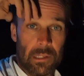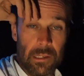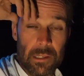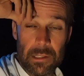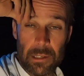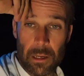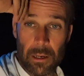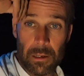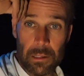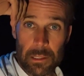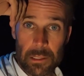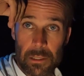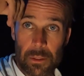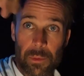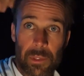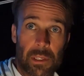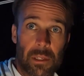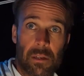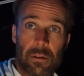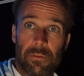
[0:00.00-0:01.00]
East Coast, so
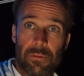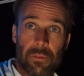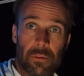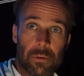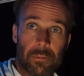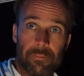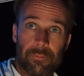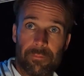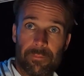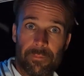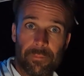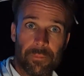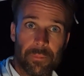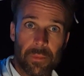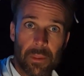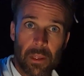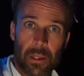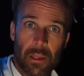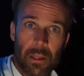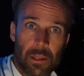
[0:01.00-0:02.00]
we did it for
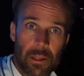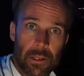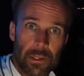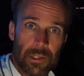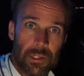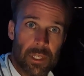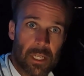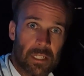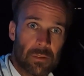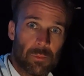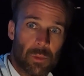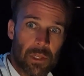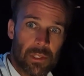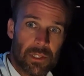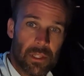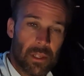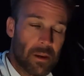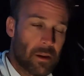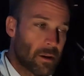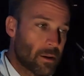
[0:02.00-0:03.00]
6
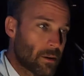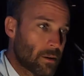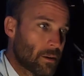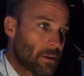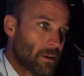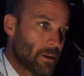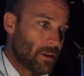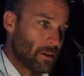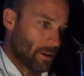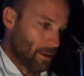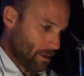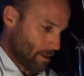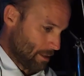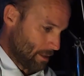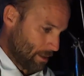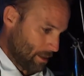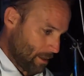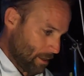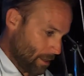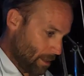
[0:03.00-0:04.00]
months there.
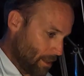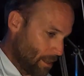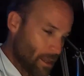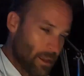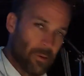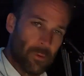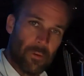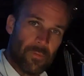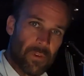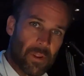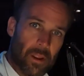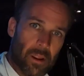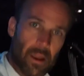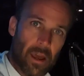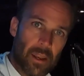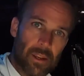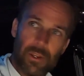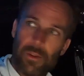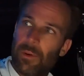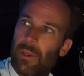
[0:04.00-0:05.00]
We'll figure out
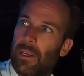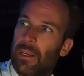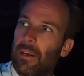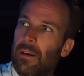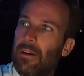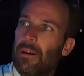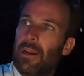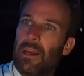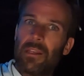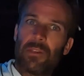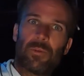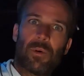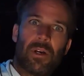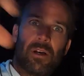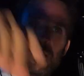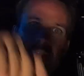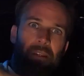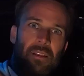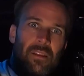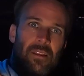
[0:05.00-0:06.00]
how to do it here as well.